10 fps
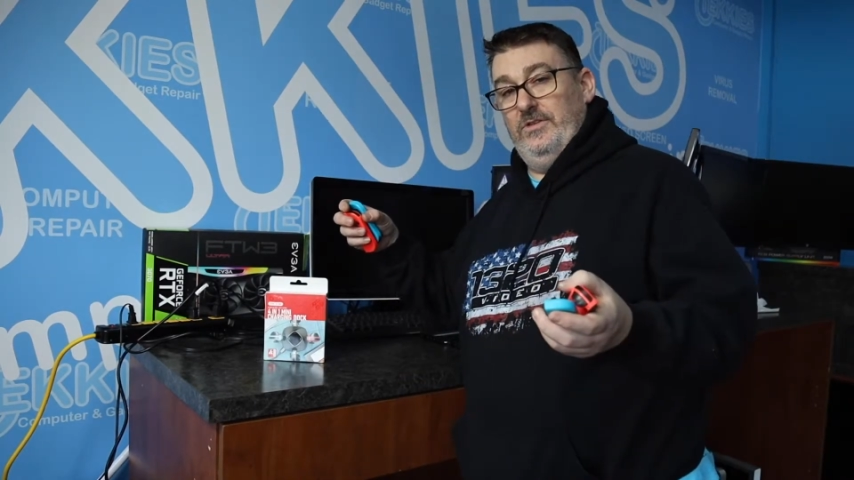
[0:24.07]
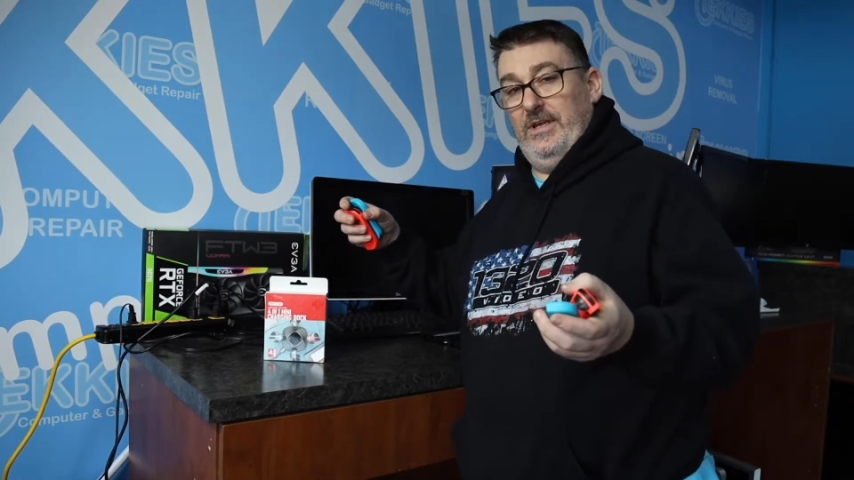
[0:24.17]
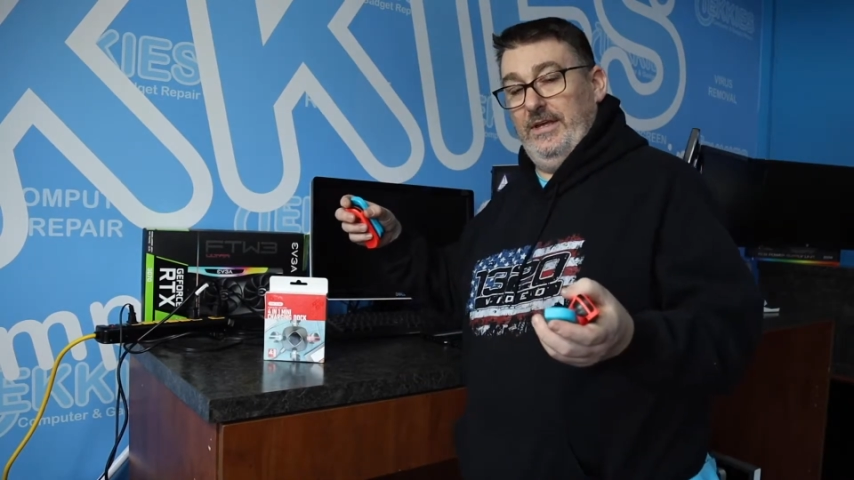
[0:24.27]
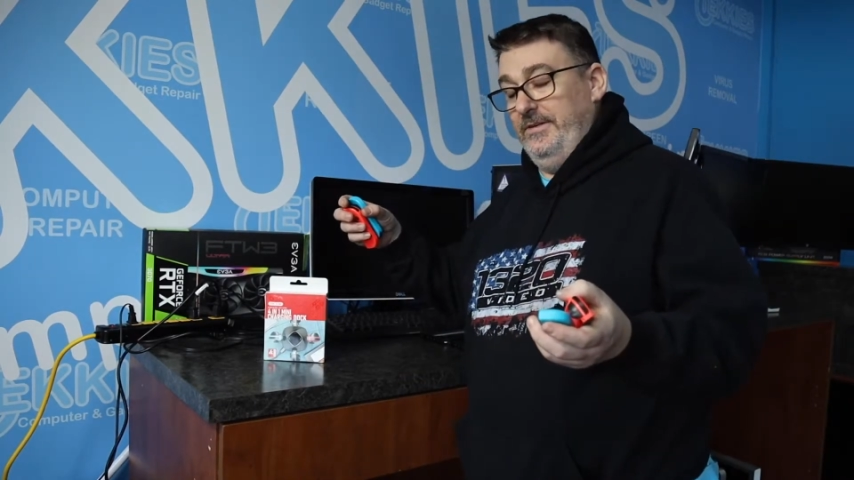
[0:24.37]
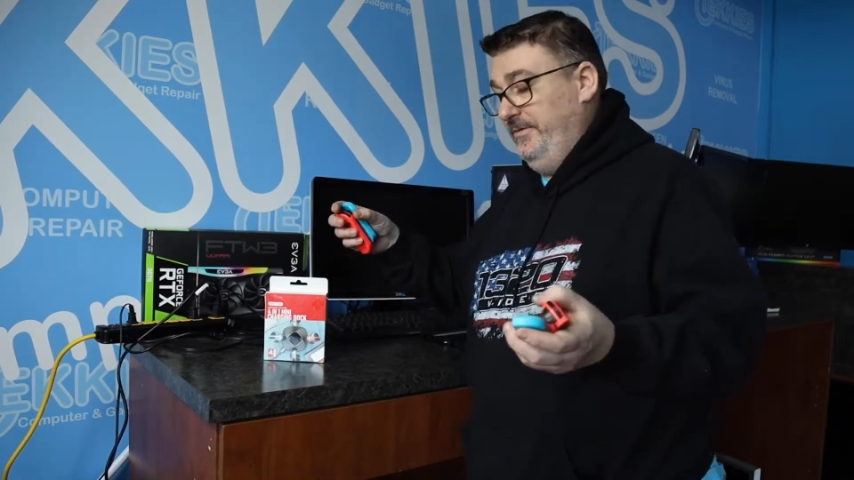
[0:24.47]

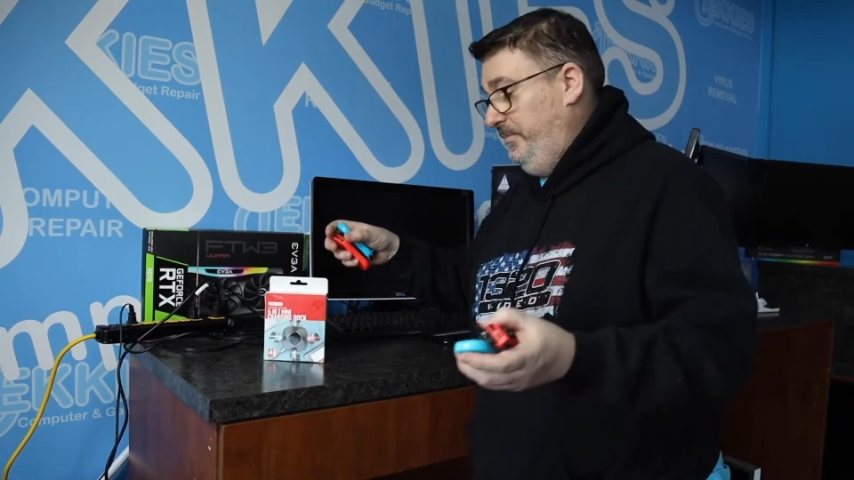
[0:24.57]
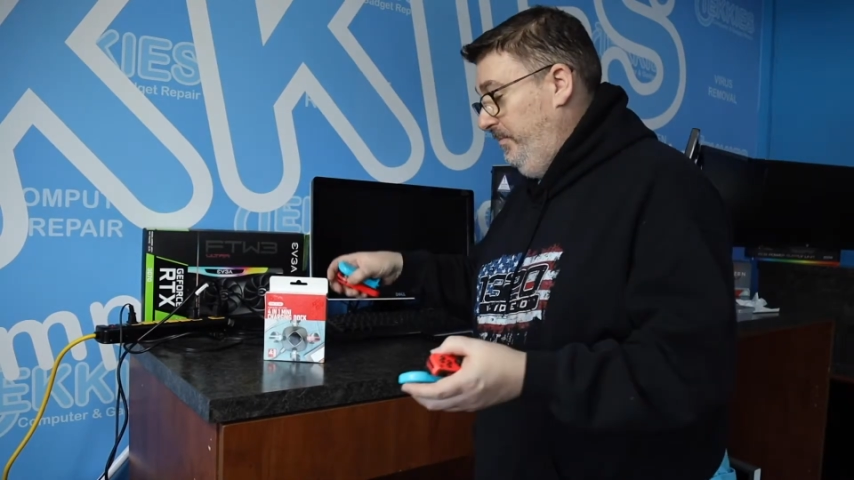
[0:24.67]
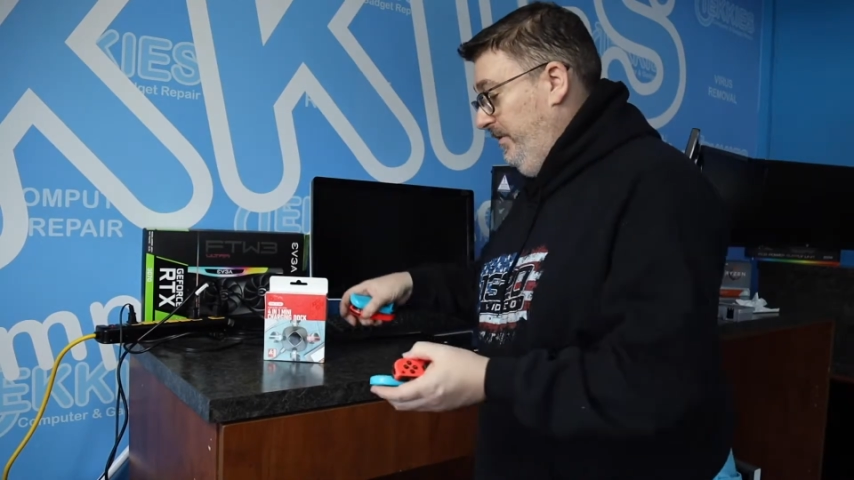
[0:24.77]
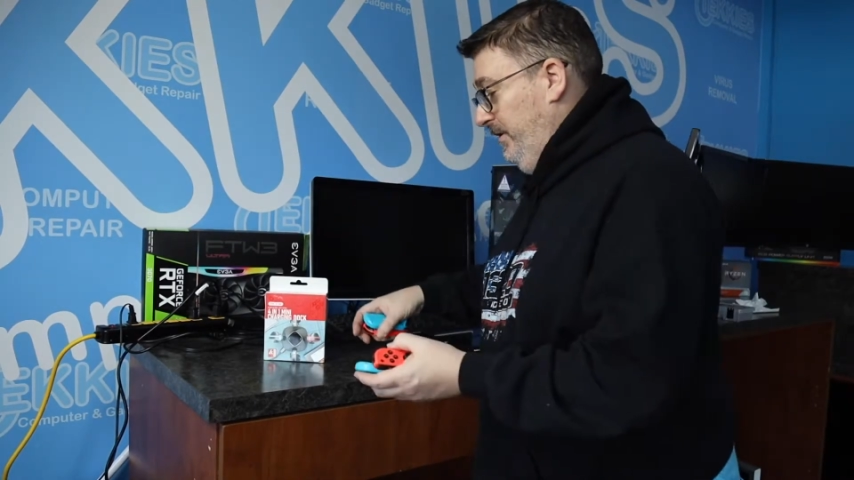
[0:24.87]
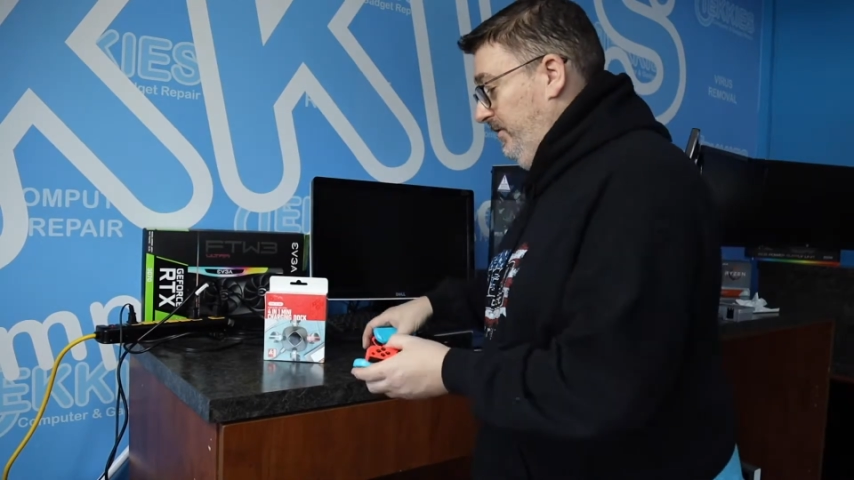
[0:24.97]
set.
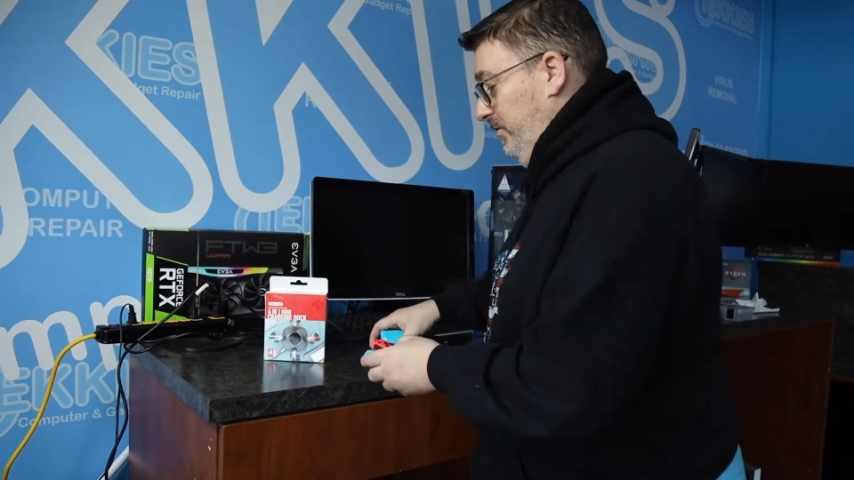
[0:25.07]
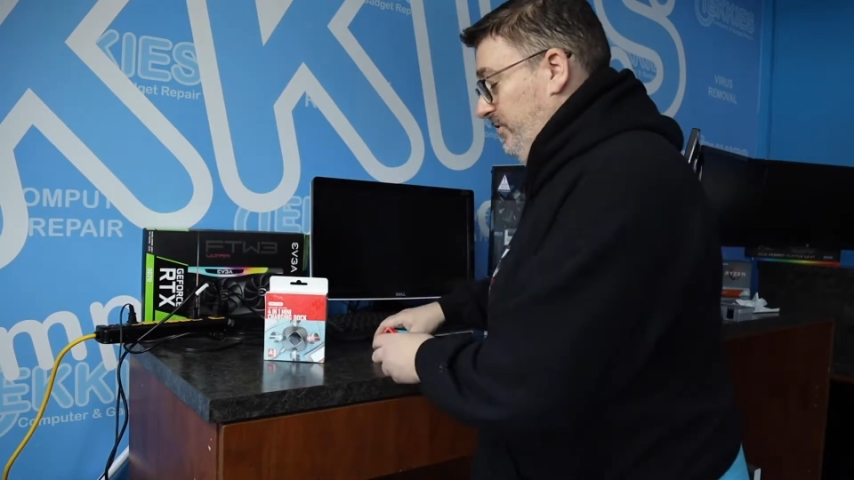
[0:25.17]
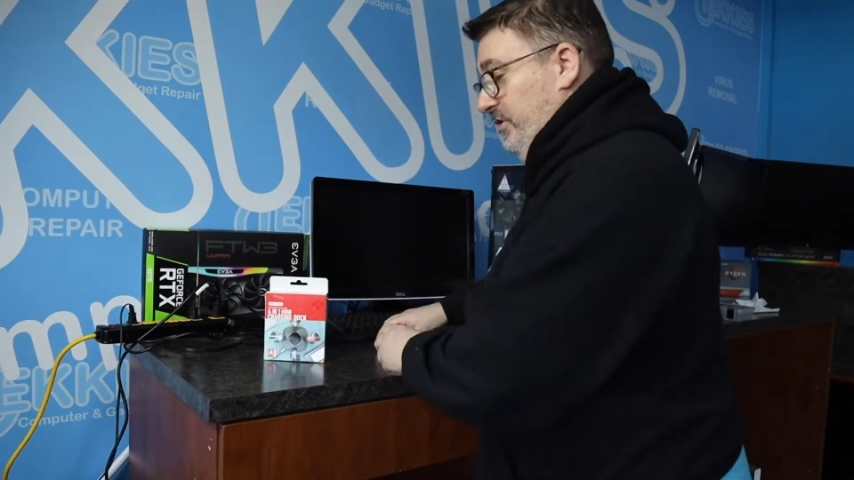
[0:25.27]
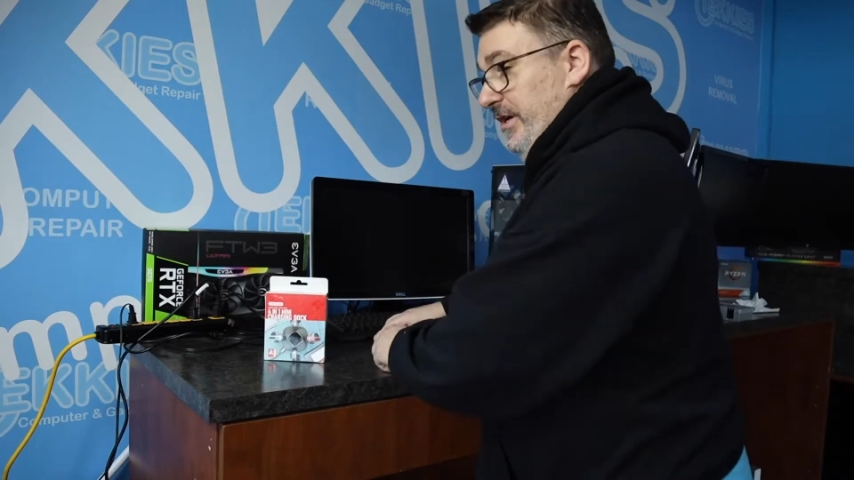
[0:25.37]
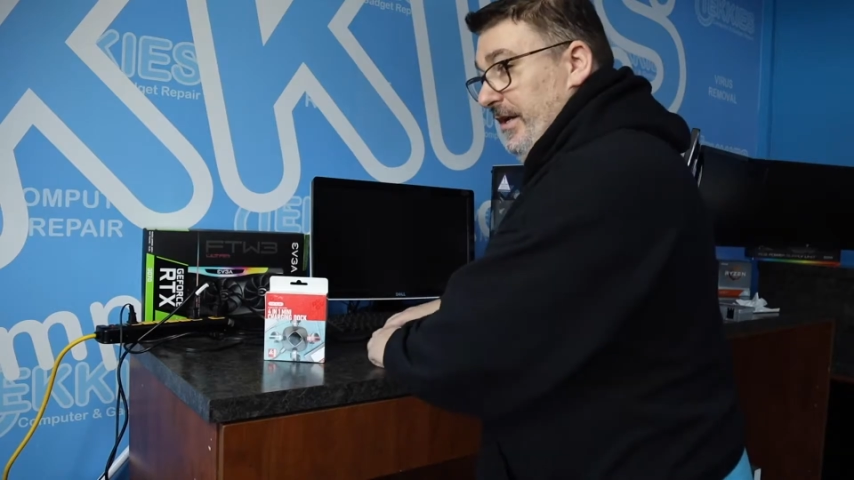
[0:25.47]

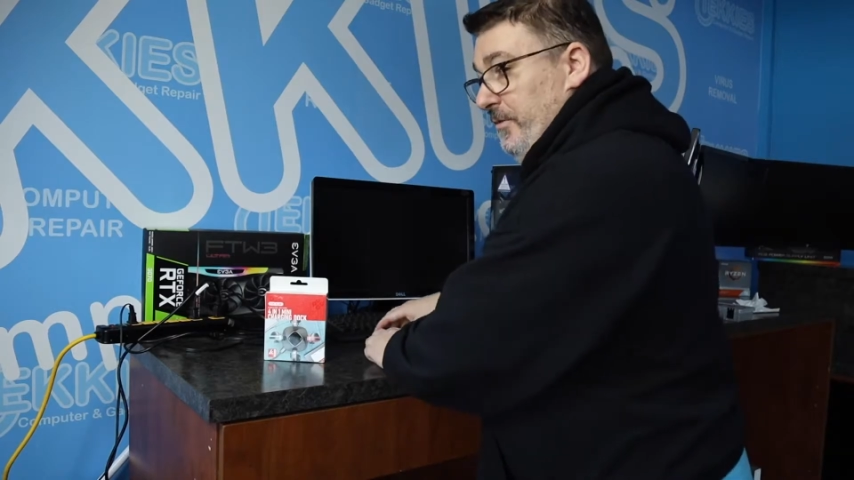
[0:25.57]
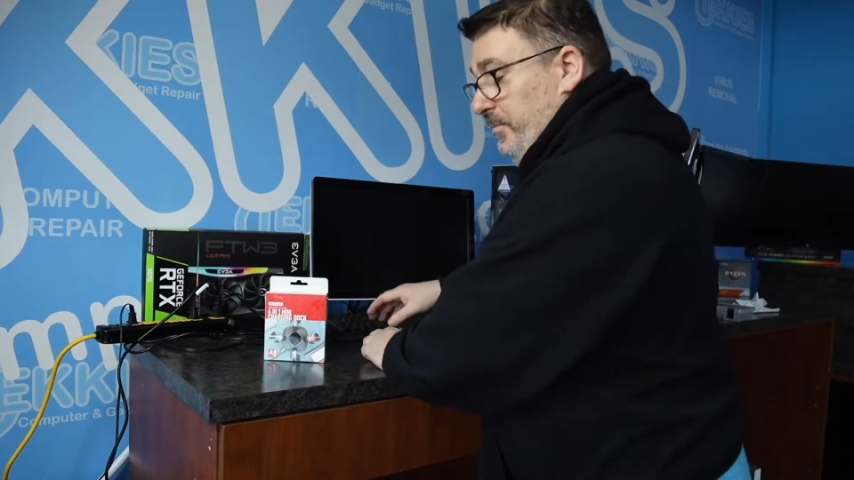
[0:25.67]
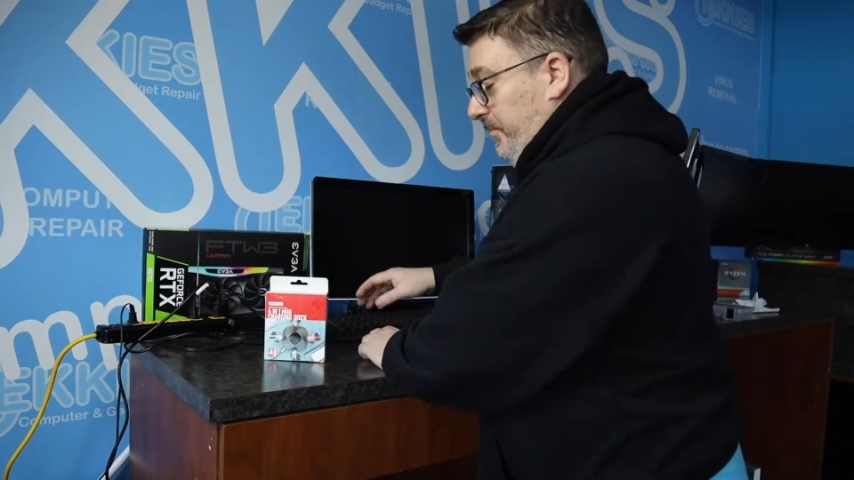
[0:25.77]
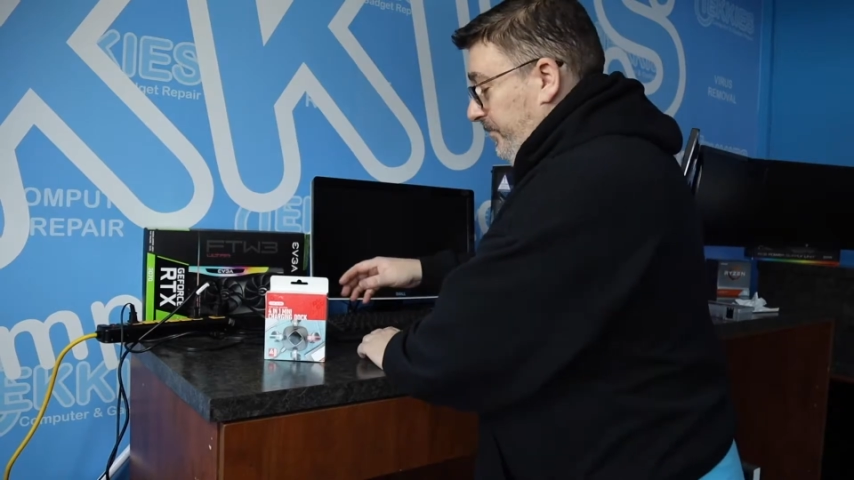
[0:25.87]
Let's check it out.